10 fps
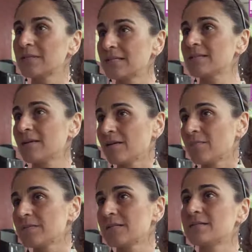biggest
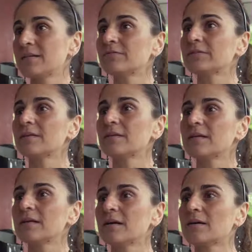hips is
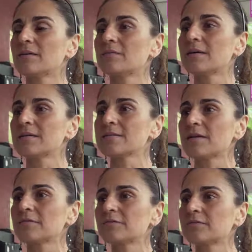definitely um, a
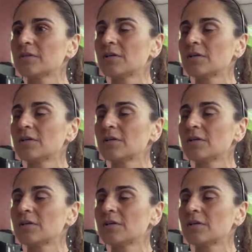self